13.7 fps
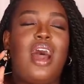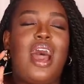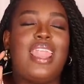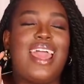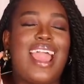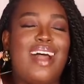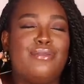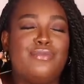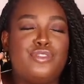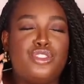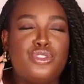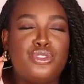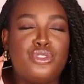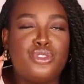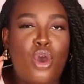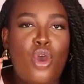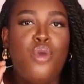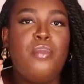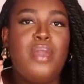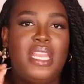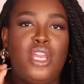and I have
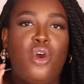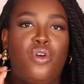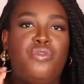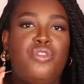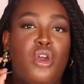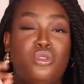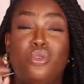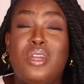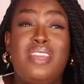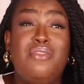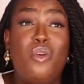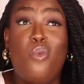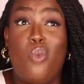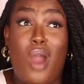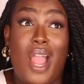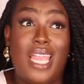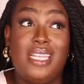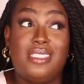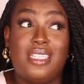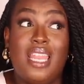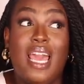so many of those, or even
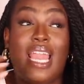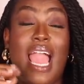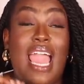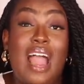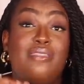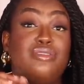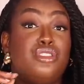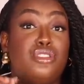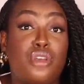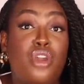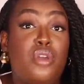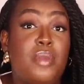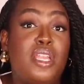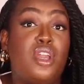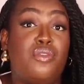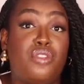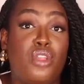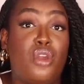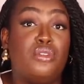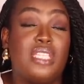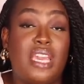white. Like I have so many of
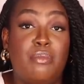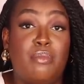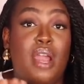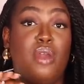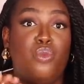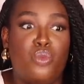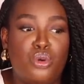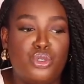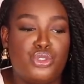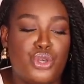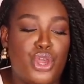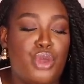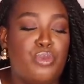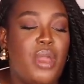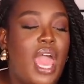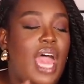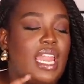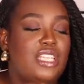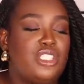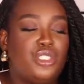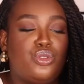those in my wardrobe,
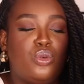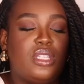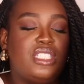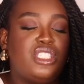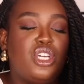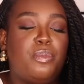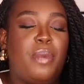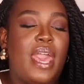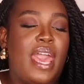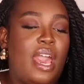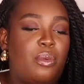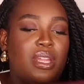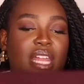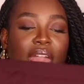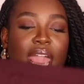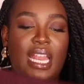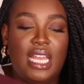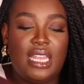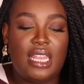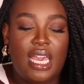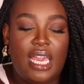and I just thought this could pair with
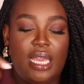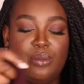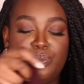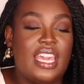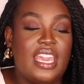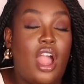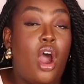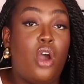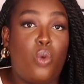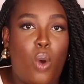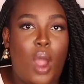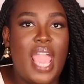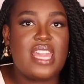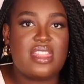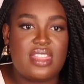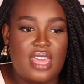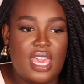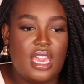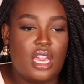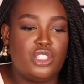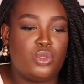anything. They are quite
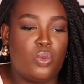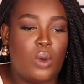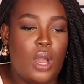thick as